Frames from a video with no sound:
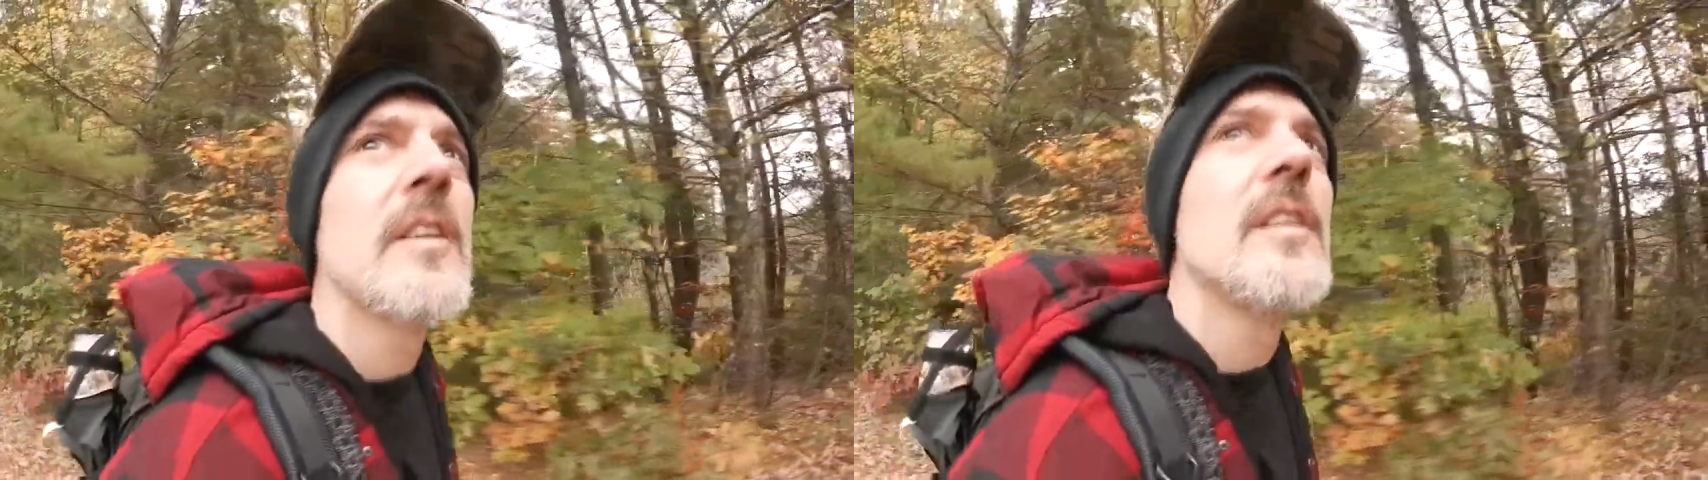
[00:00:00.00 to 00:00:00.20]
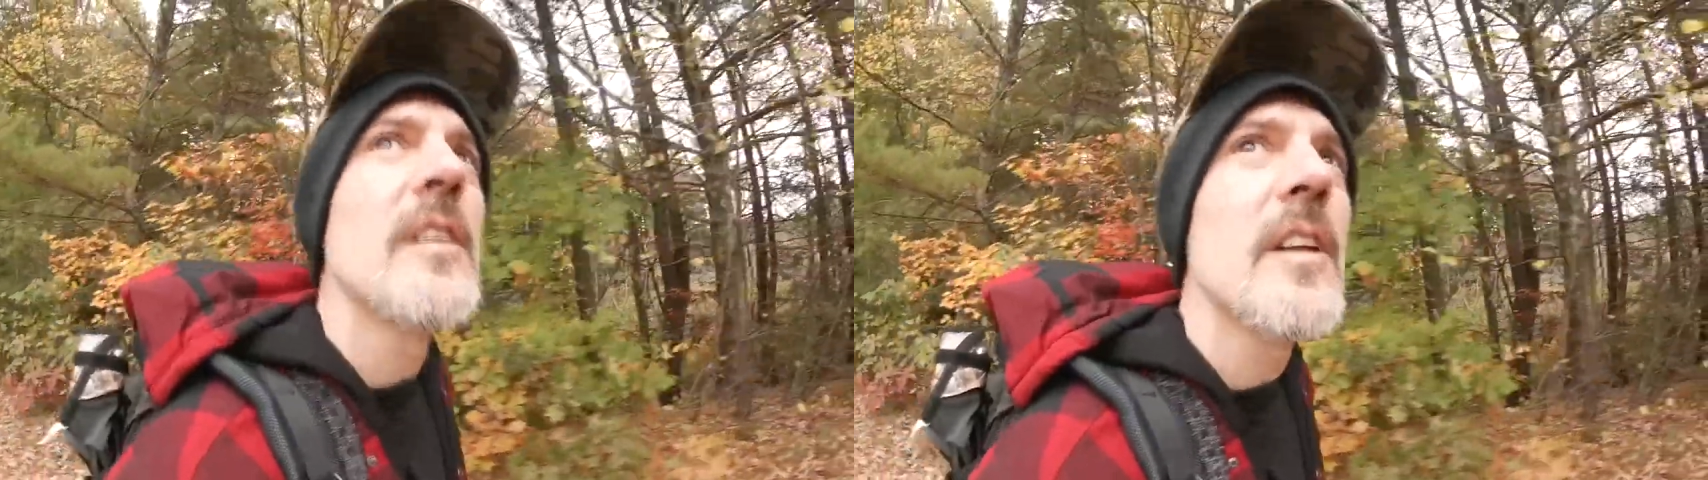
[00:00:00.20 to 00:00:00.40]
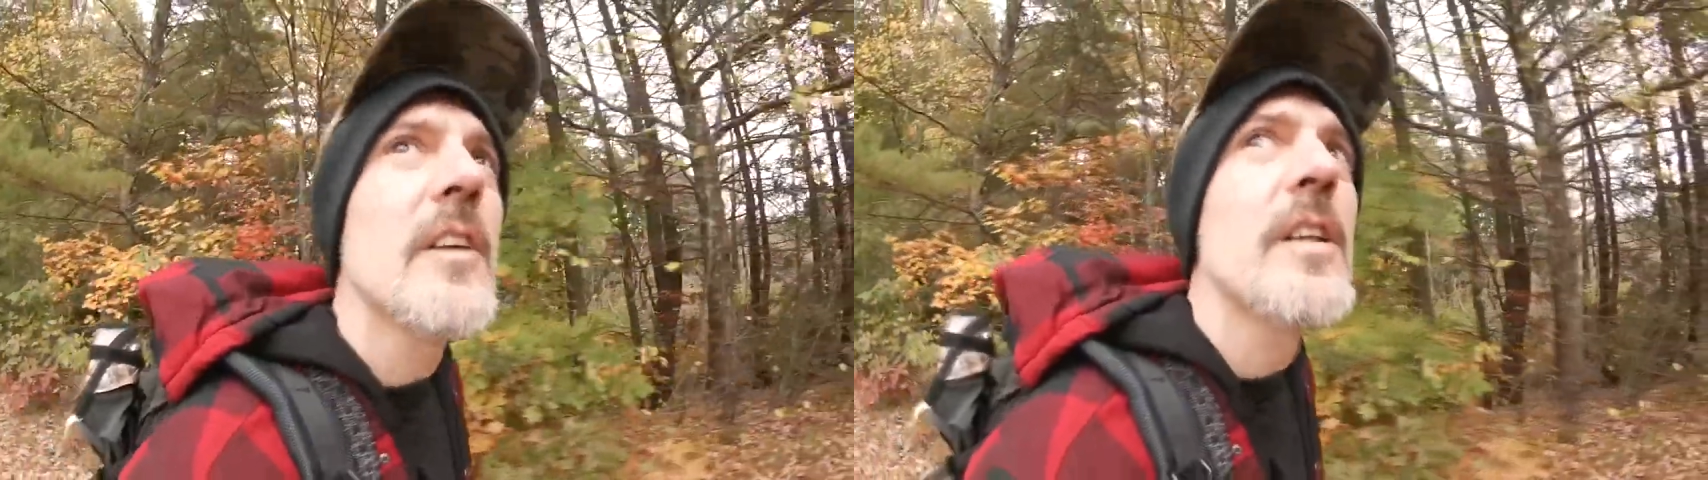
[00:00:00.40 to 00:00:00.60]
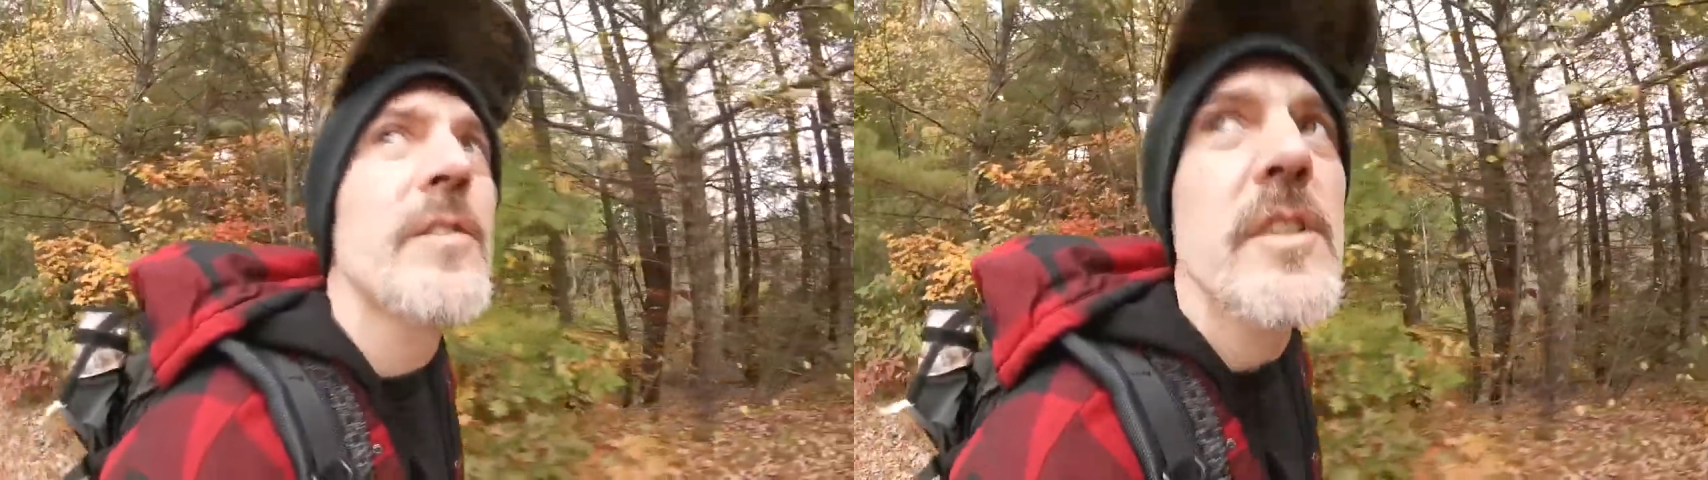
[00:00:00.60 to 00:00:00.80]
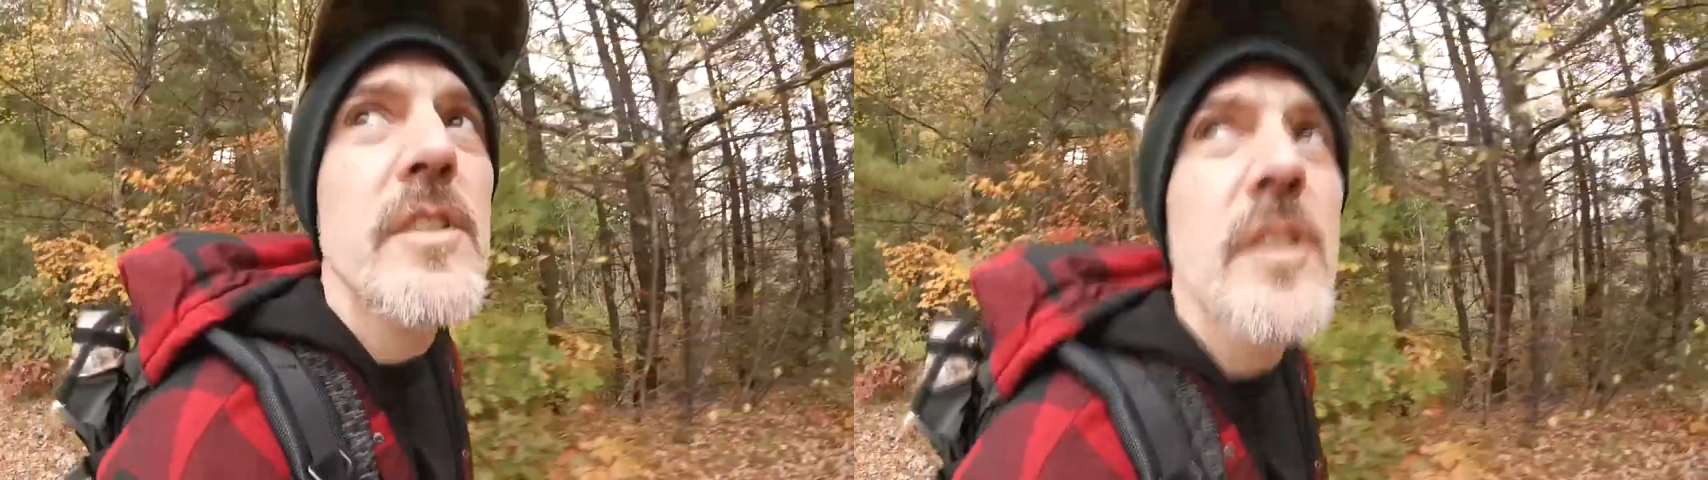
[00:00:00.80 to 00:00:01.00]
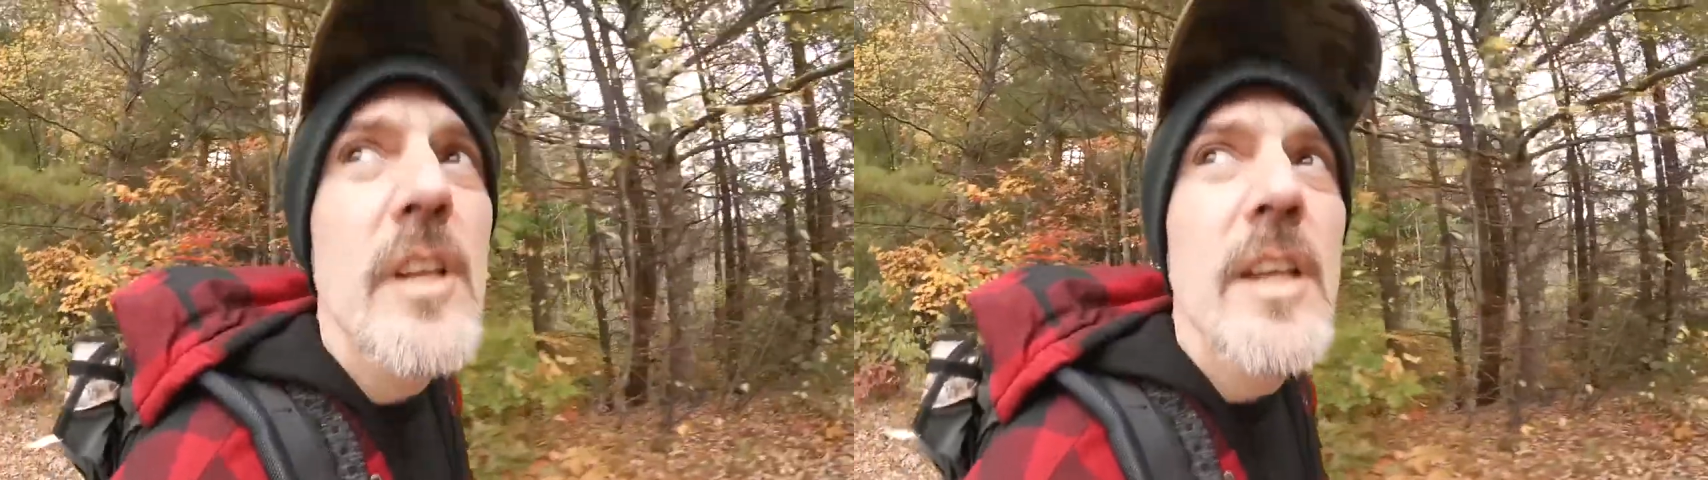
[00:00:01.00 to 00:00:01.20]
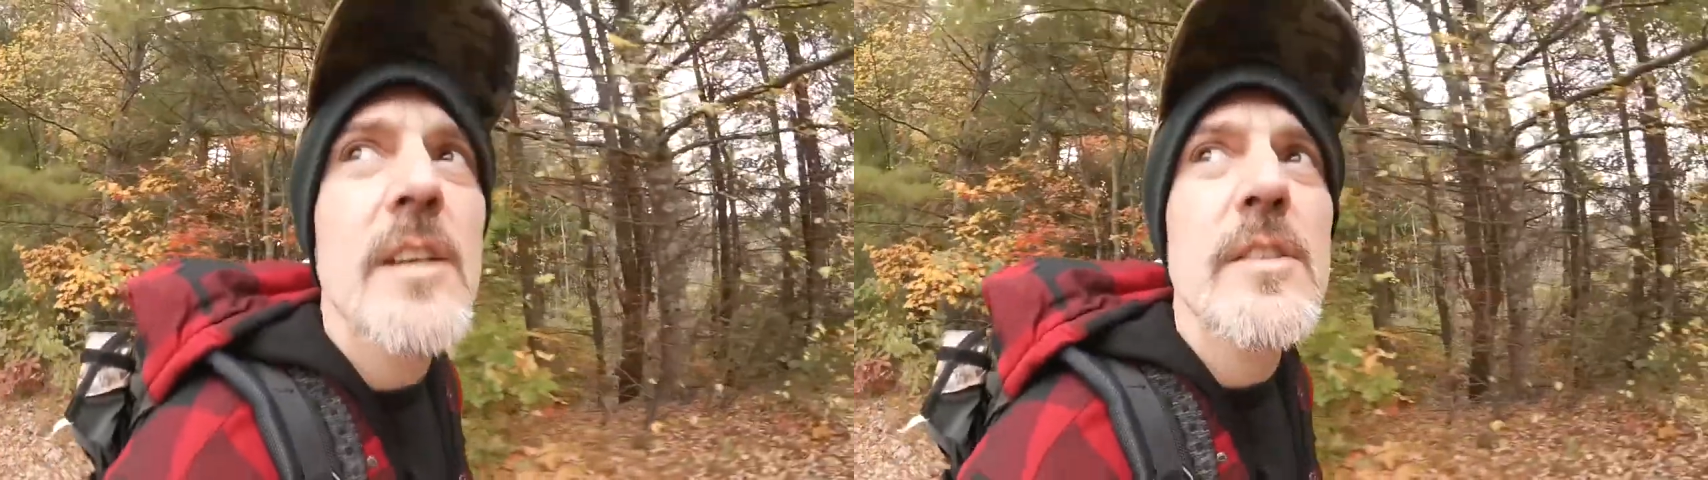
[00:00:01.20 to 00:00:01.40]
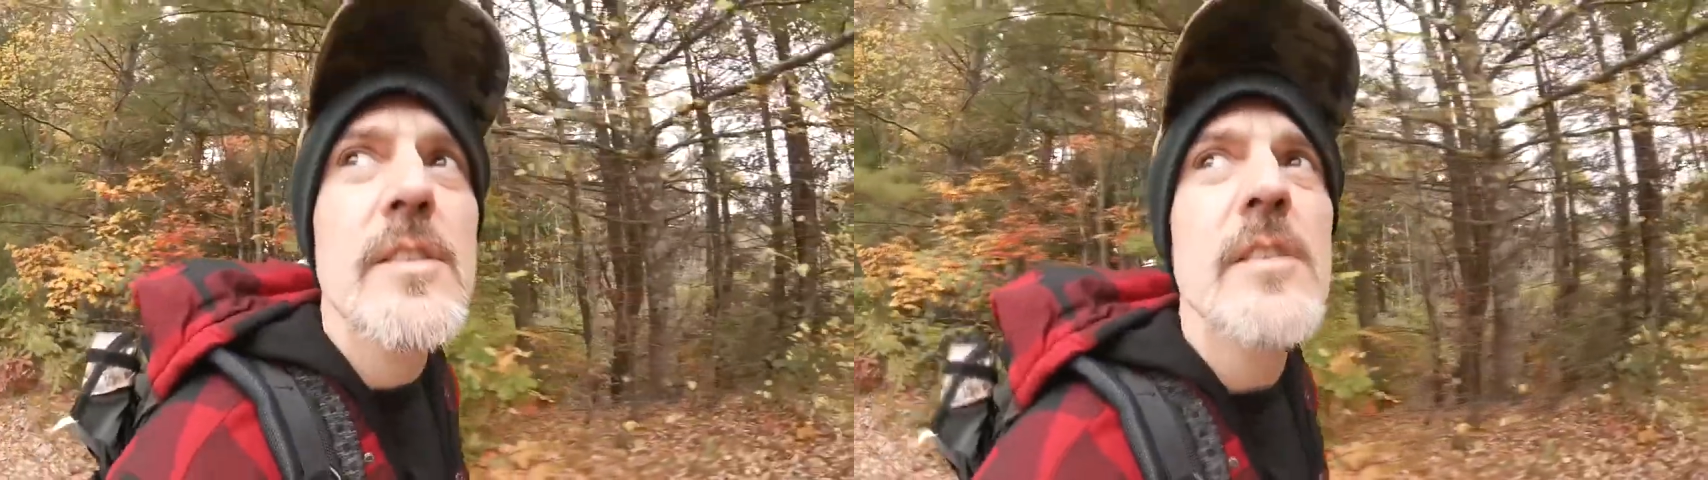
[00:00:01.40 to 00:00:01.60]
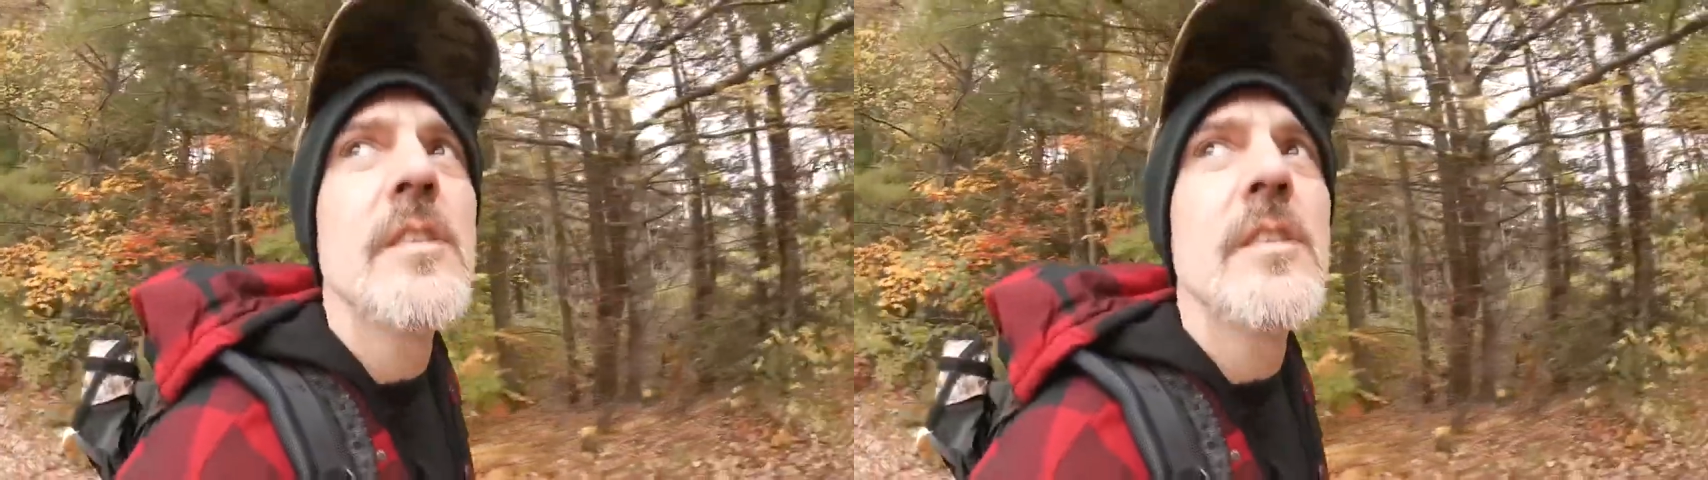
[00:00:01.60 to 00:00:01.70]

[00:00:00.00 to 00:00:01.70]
low definition clouds.